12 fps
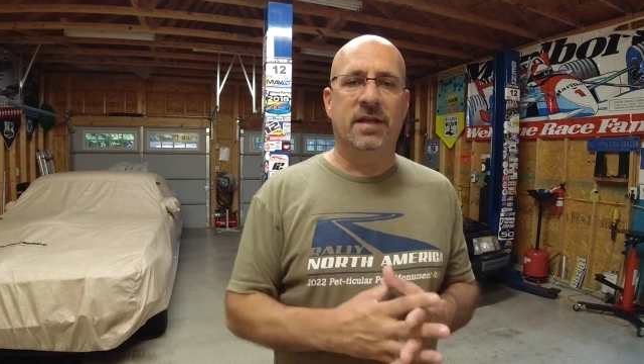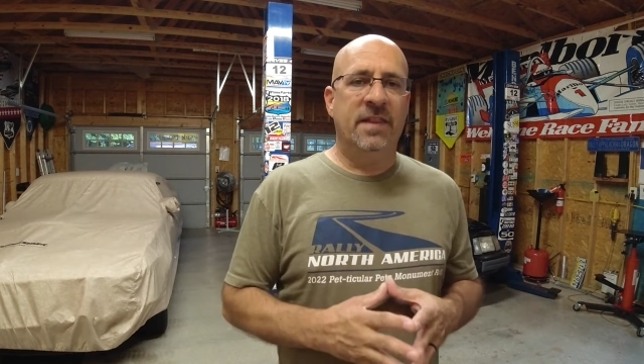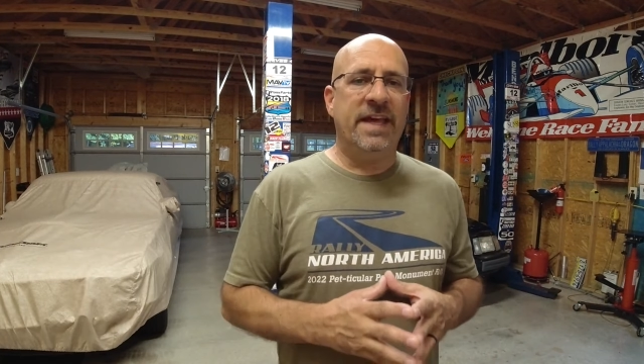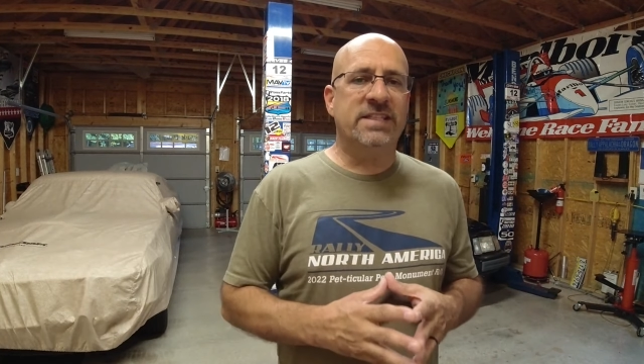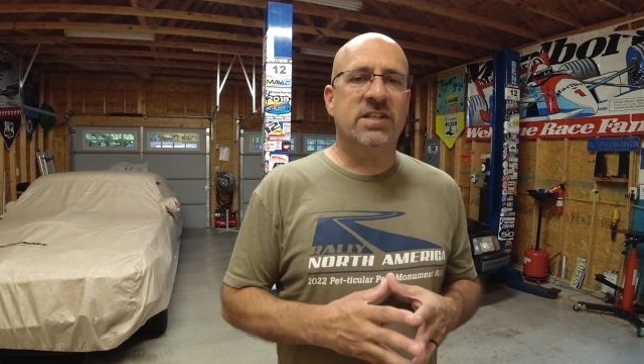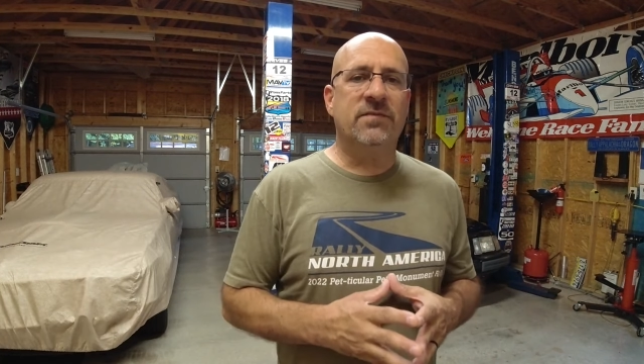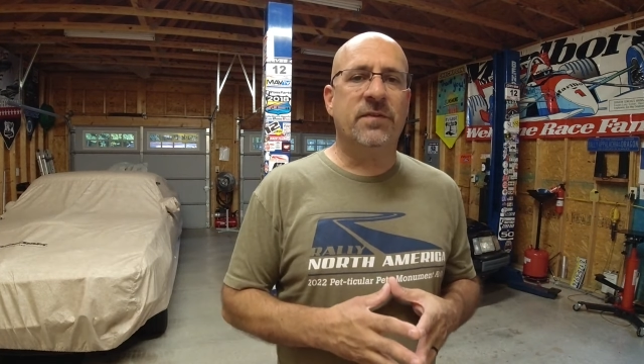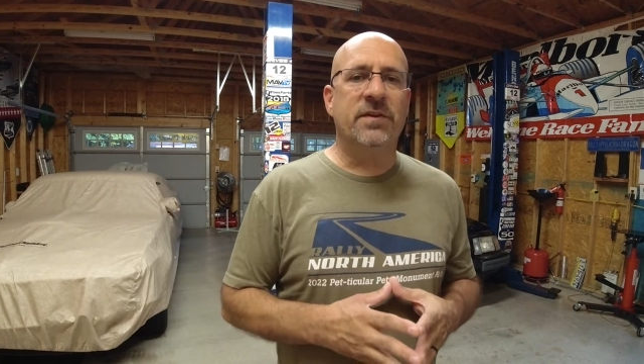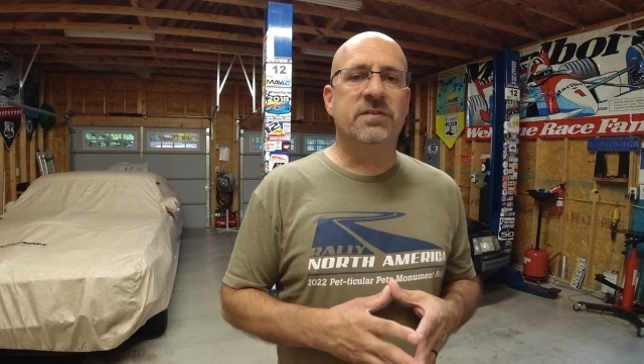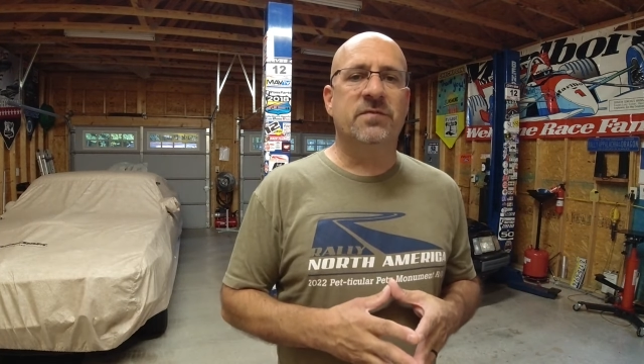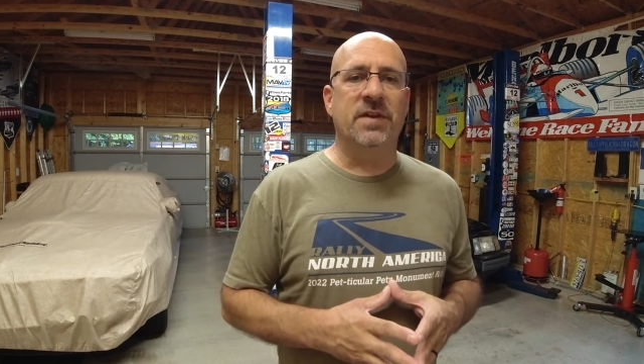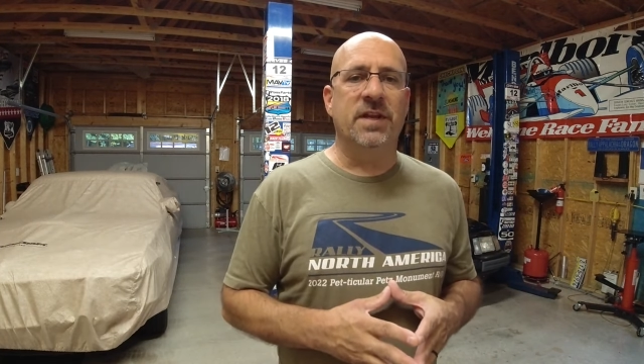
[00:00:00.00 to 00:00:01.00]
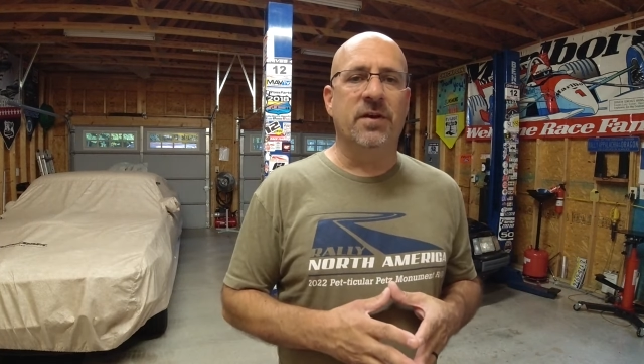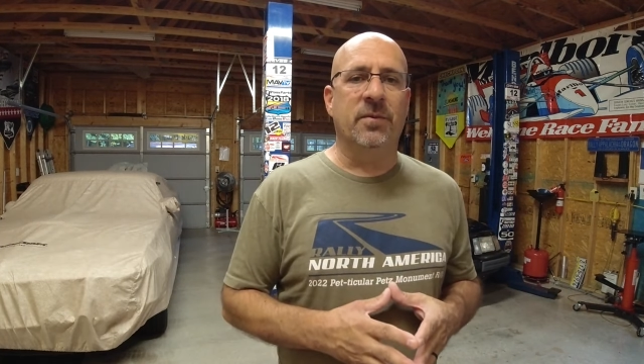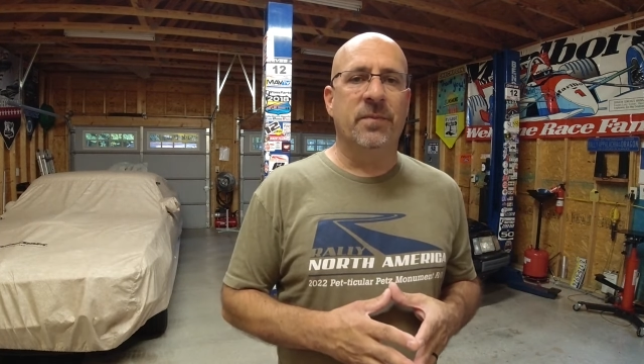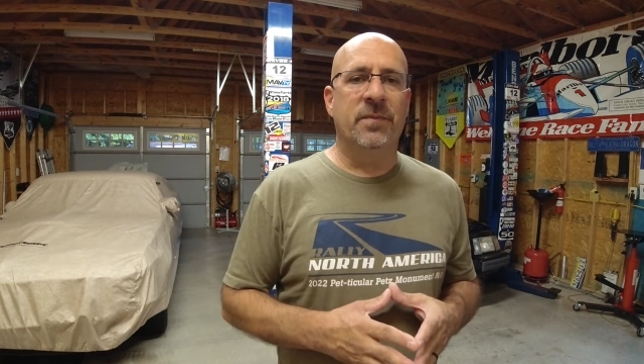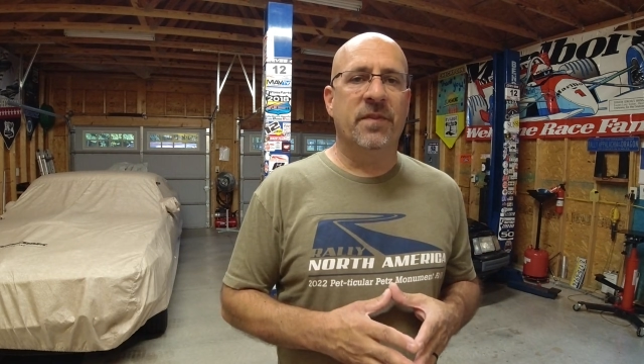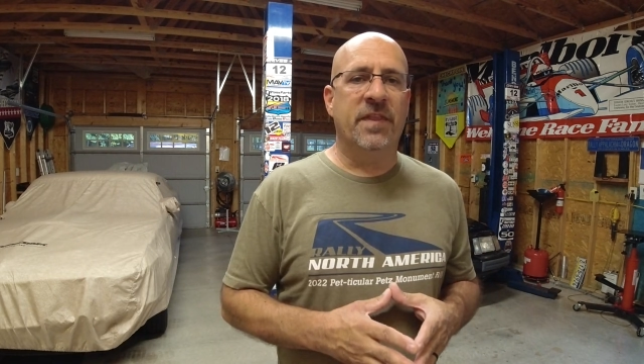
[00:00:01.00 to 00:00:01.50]
That's it for this
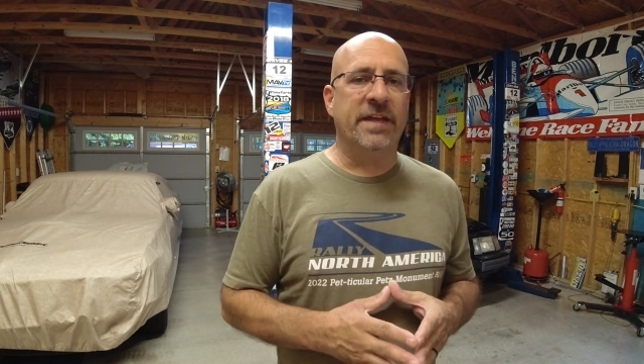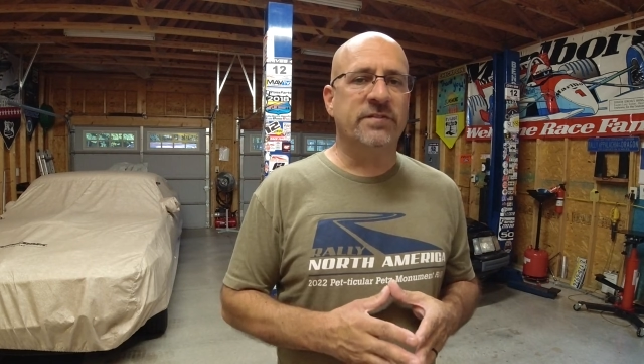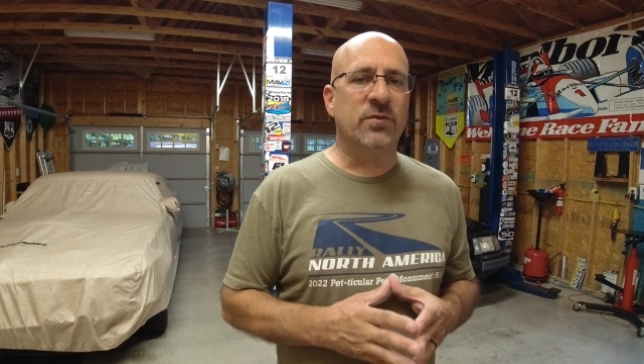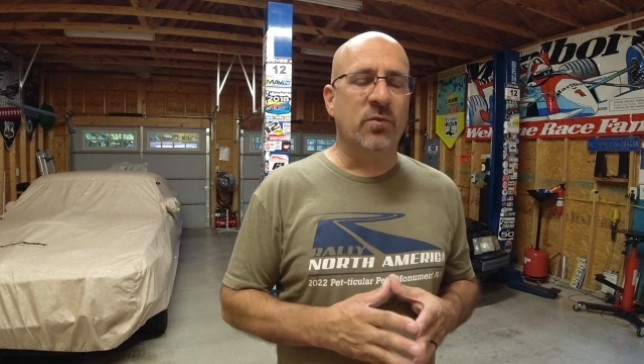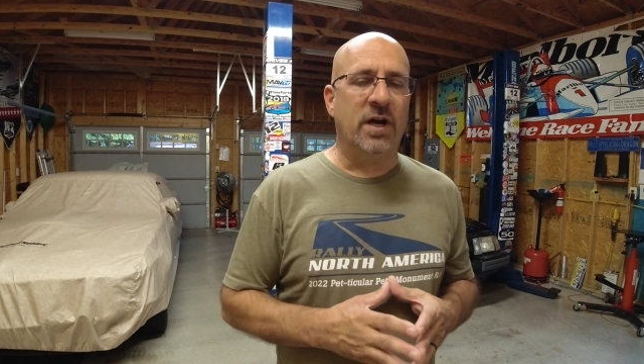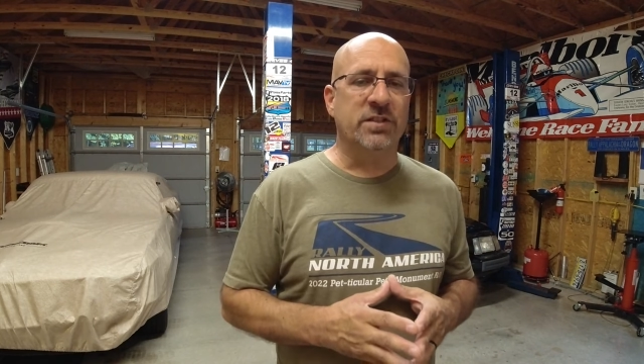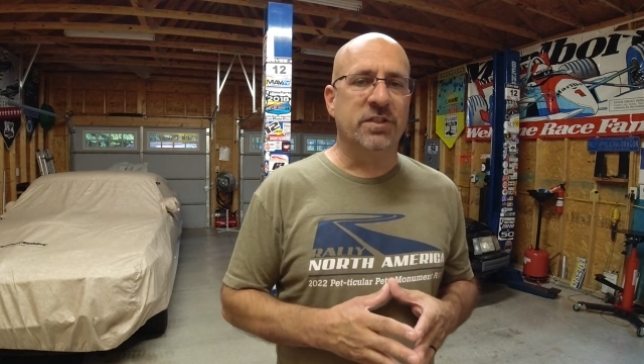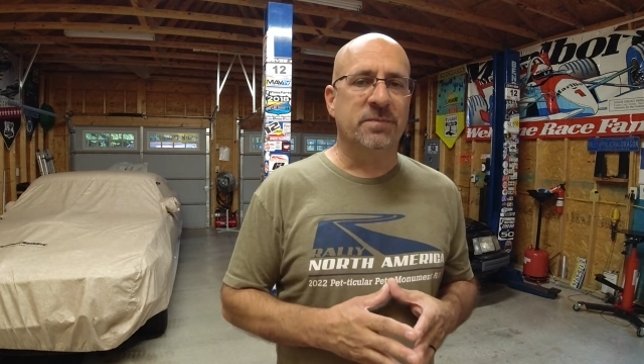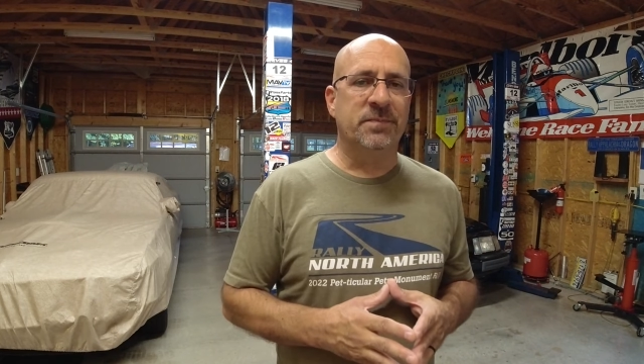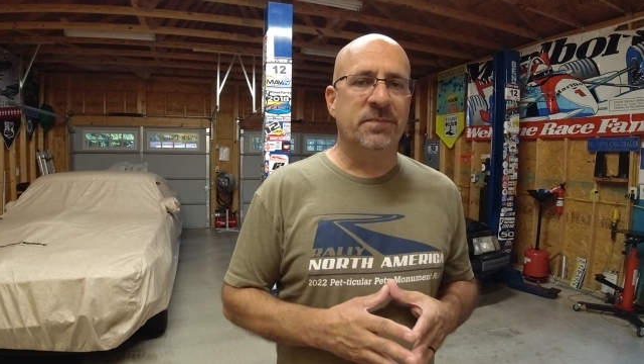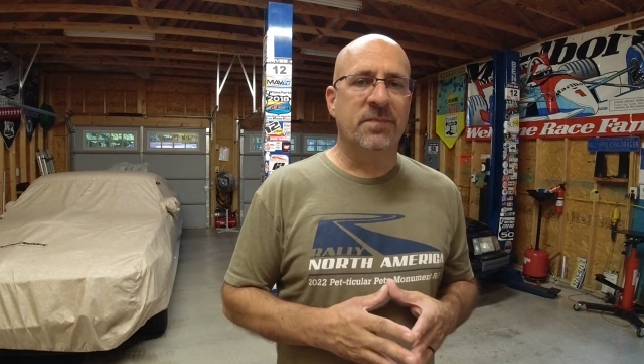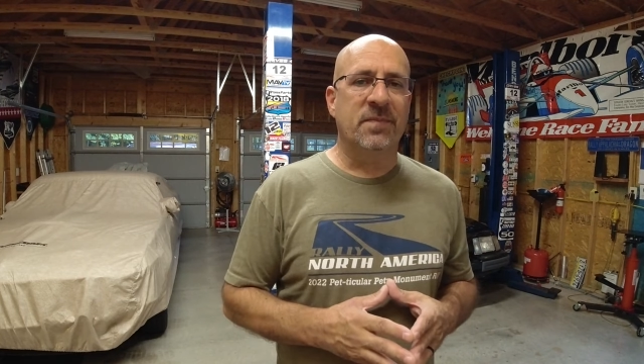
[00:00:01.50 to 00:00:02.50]
video. Thanks for watching.